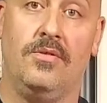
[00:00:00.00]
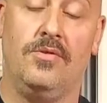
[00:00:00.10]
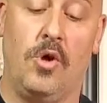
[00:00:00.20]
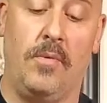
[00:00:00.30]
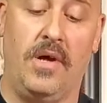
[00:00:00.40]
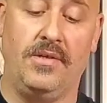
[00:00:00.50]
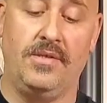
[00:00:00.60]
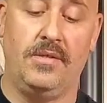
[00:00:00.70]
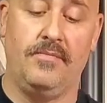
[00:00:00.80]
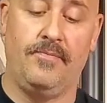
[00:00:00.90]
dough balls.
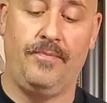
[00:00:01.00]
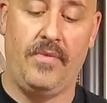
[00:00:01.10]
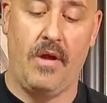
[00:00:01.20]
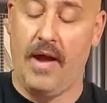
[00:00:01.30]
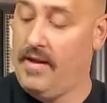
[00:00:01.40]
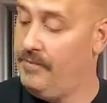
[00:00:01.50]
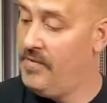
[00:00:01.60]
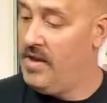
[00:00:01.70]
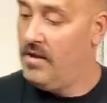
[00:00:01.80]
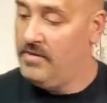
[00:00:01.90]
All right,
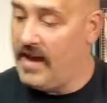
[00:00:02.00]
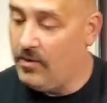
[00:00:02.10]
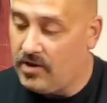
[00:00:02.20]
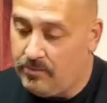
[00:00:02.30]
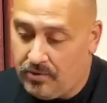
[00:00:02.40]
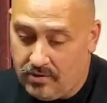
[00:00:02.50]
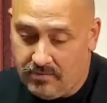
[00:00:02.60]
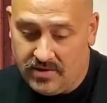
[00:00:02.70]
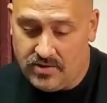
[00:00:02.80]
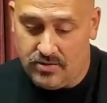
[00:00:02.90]
now we're going to put them
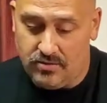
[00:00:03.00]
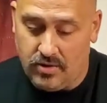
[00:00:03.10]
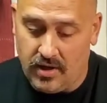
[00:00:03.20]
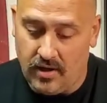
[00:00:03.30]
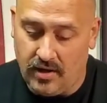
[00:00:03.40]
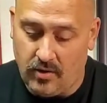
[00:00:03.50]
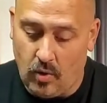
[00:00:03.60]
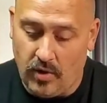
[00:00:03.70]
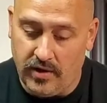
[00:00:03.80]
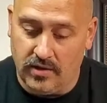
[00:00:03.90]
into an
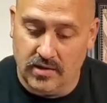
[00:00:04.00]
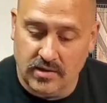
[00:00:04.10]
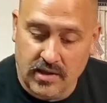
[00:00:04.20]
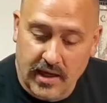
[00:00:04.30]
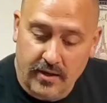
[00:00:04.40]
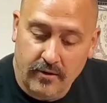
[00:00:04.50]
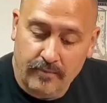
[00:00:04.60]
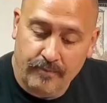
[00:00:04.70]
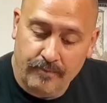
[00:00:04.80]
oiled container,